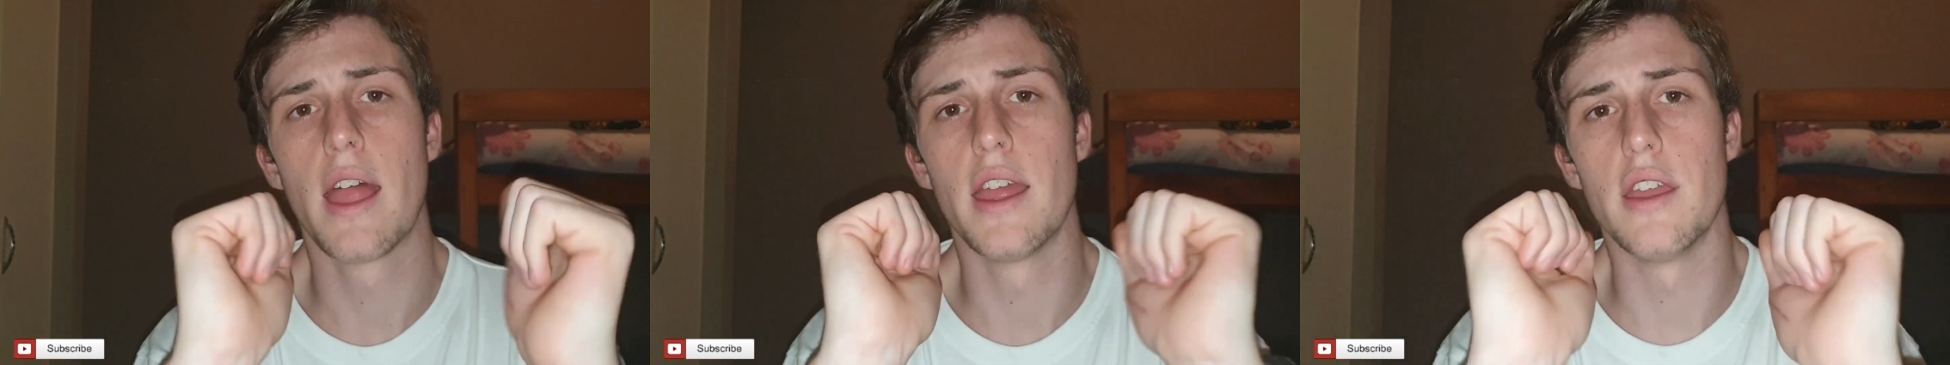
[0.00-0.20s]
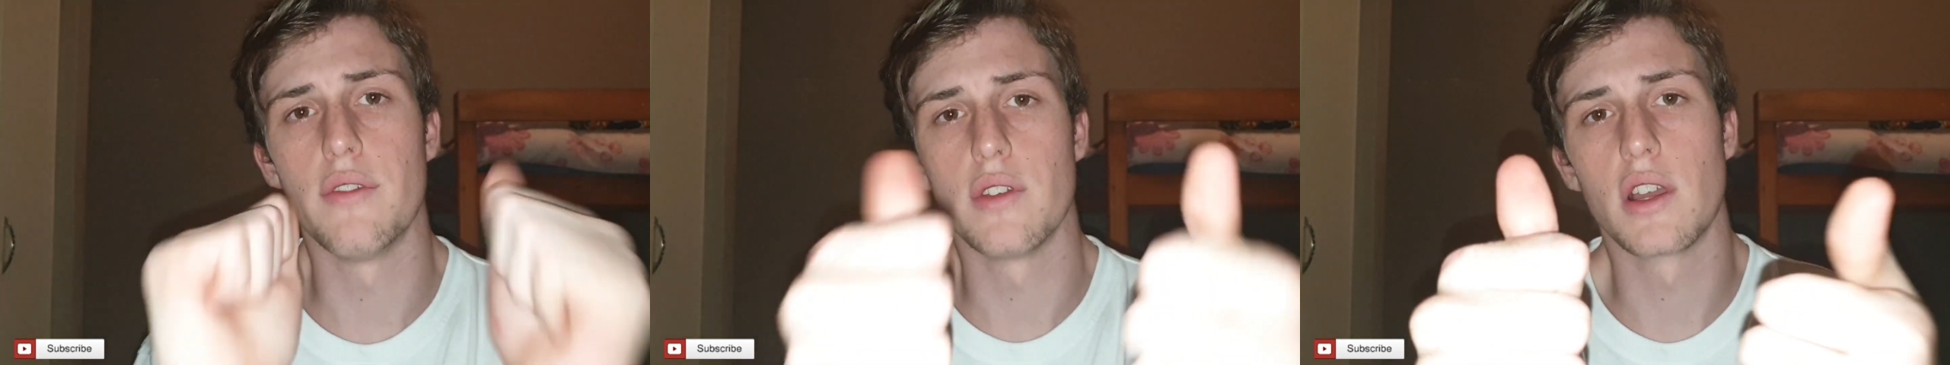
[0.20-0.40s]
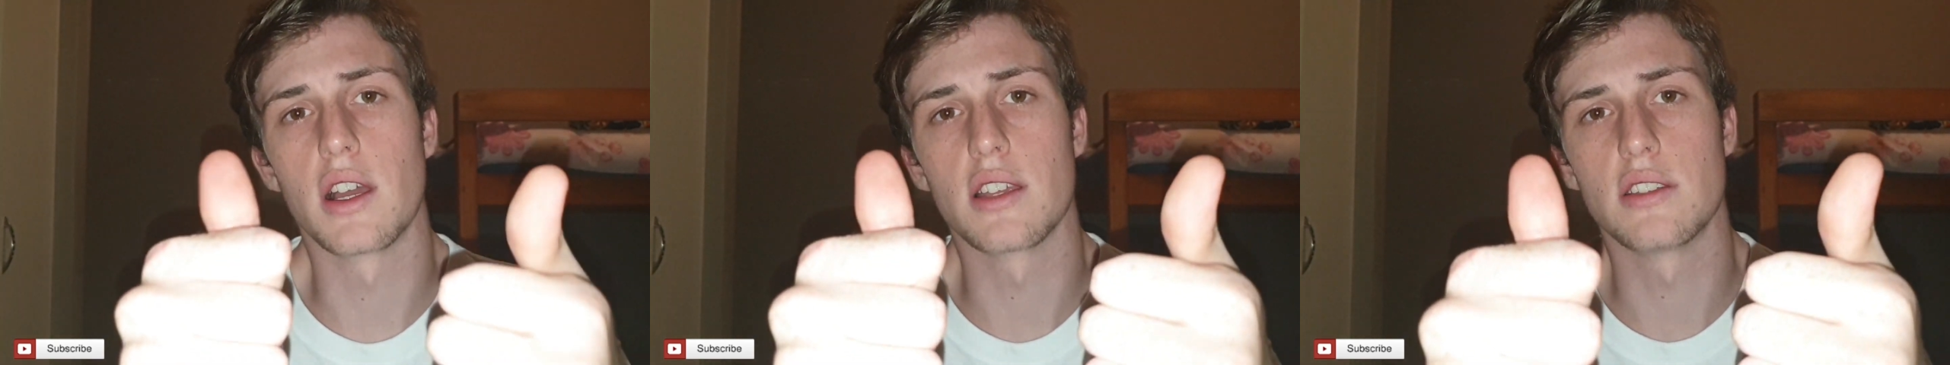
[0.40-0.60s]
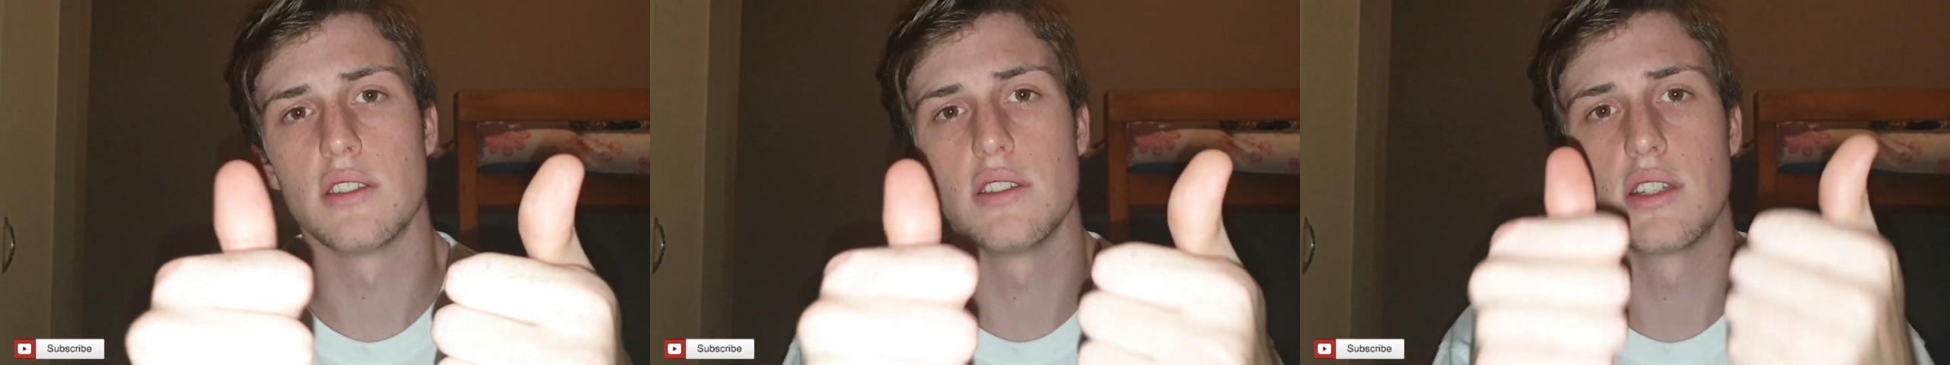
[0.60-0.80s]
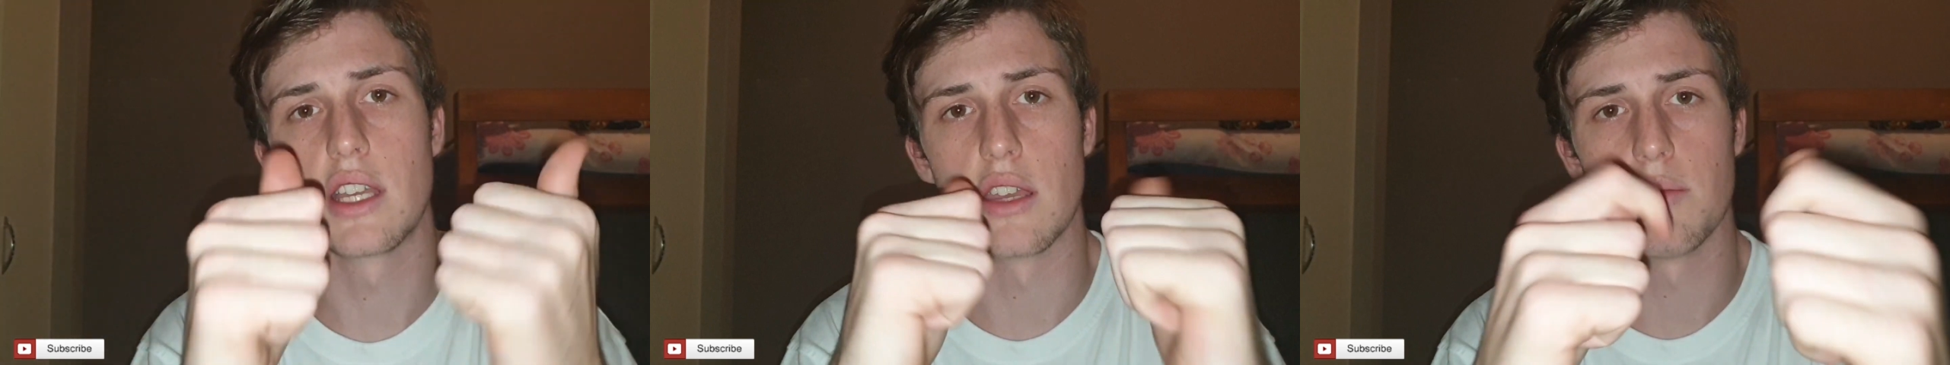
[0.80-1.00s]
If you guys
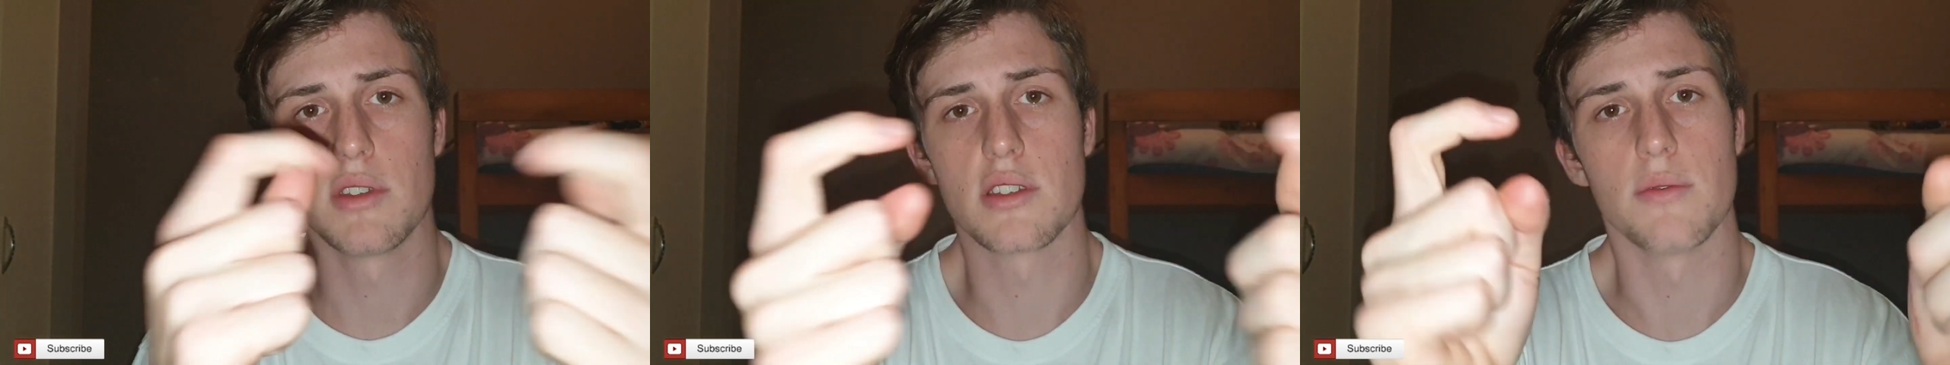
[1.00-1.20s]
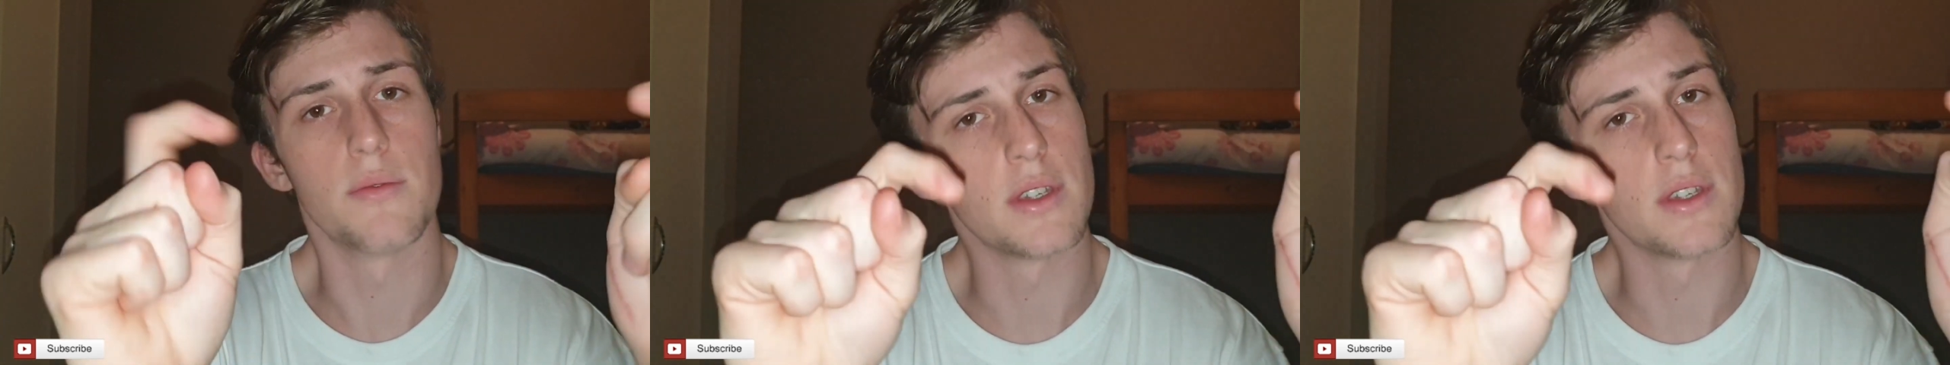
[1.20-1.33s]
did, give me some